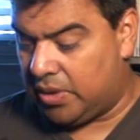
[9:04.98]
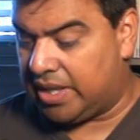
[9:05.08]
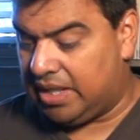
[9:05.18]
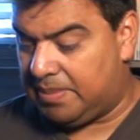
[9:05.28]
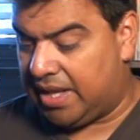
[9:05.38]

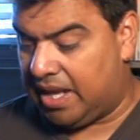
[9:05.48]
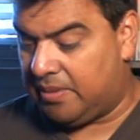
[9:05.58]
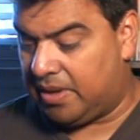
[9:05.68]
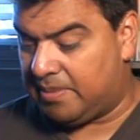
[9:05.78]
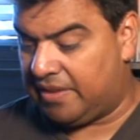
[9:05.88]
quickly
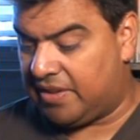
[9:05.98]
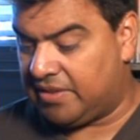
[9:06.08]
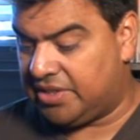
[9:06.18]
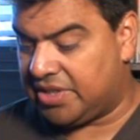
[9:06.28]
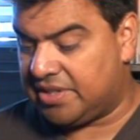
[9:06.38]
became one of my
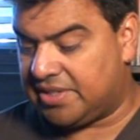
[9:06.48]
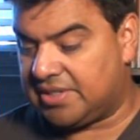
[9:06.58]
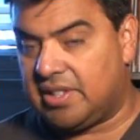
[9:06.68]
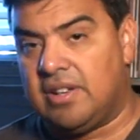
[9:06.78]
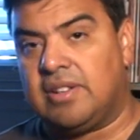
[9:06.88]
favorite
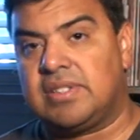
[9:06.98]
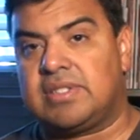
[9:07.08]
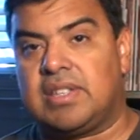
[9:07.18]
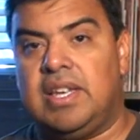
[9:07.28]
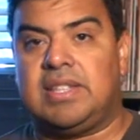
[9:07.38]
Genesis
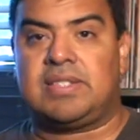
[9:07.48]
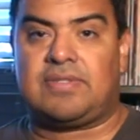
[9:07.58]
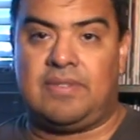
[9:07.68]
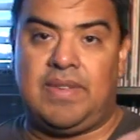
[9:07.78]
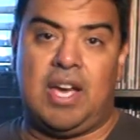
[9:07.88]
songs. It's
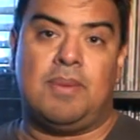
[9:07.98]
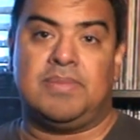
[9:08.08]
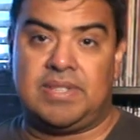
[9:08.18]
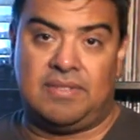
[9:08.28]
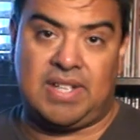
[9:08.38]
from the
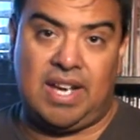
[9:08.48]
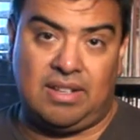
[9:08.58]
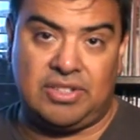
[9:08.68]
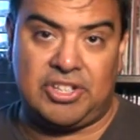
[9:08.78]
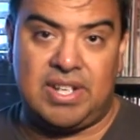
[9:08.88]
album
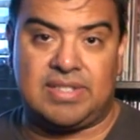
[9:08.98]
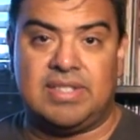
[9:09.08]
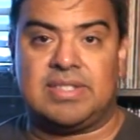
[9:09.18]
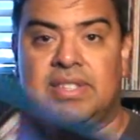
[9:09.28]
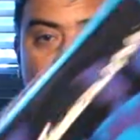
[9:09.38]
self-titled
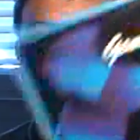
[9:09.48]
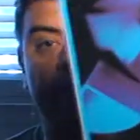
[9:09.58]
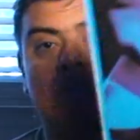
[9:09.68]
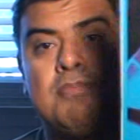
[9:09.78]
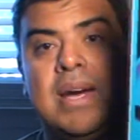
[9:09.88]
Genesis, and it's
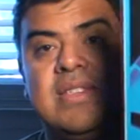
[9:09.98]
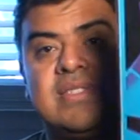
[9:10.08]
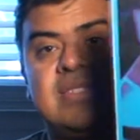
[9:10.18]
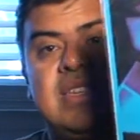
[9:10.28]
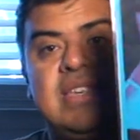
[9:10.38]
Home by the
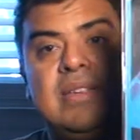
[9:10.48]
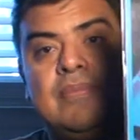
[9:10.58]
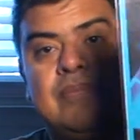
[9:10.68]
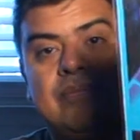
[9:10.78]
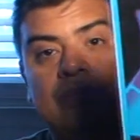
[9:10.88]
Sea.
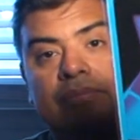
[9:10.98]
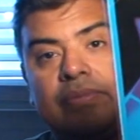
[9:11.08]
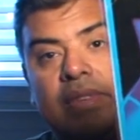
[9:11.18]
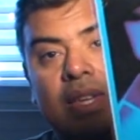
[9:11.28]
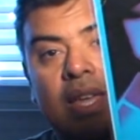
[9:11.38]

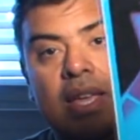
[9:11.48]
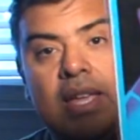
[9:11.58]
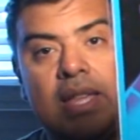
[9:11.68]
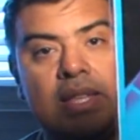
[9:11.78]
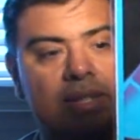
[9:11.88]

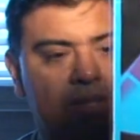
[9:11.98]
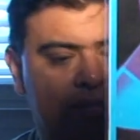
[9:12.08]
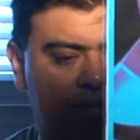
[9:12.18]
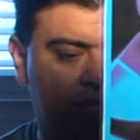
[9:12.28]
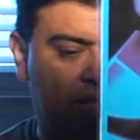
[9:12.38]
This is
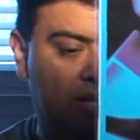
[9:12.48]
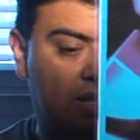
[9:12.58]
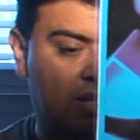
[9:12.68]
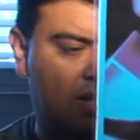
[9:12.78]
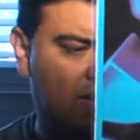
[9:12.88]
the,
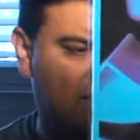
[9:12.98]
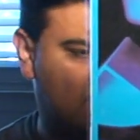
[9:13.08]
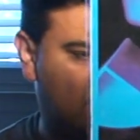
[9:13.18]
I think